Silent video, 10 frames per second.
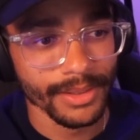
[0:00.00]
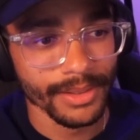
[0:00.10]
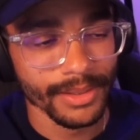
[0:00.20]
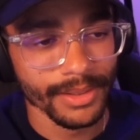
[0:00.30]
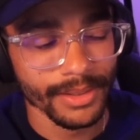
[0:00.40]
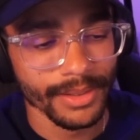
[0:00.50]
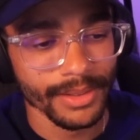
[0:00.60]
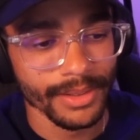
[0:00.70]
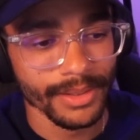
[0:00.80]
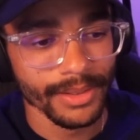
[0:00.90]
Athena
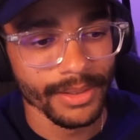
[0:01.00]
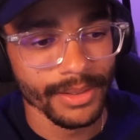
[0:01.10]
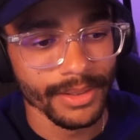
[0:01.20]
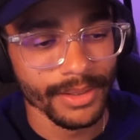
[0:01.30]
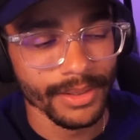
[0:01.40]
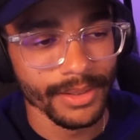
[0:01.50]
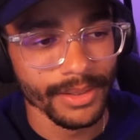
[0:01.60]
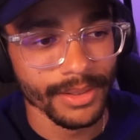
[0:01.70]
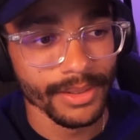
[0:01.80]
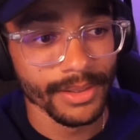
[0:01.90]
Stone
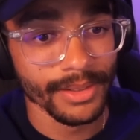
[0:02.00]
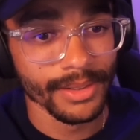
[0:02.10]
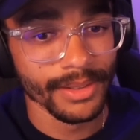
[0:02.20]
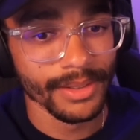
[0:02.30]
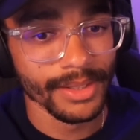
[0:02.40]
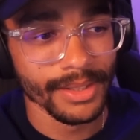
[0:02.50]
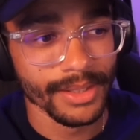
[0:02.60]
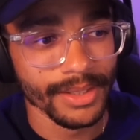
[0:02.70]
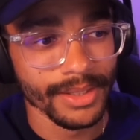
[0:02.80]
murders innocent men.